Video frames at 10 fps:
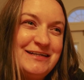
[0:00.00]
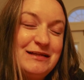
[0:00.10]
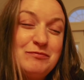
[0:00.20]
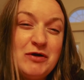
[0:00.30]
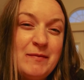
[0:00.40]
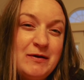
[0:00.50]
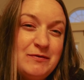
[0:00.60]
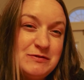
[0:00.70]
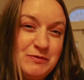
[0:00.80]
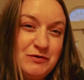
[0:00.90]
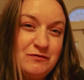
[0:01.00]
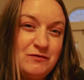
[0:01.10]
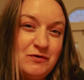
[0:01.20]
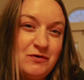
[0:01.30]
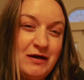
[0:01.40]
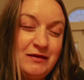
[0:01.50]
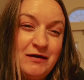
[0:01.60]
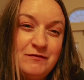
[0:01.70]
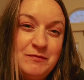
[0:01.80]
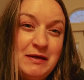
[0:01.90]
The property was beautiful. I
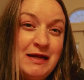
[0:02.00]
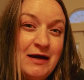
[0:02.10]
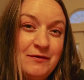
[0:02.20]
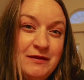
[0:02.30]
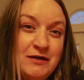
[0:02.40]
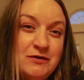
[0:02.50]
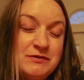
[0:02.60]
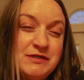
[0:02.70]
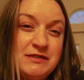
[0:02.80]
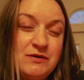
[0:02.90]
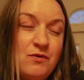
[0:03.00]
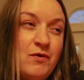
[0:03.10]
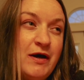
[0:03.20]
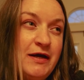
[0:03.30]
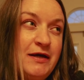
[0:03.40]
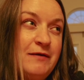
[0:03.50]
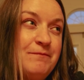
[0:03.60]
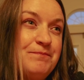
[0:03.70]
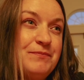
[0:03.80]
loved being out there. It was nice and quiet.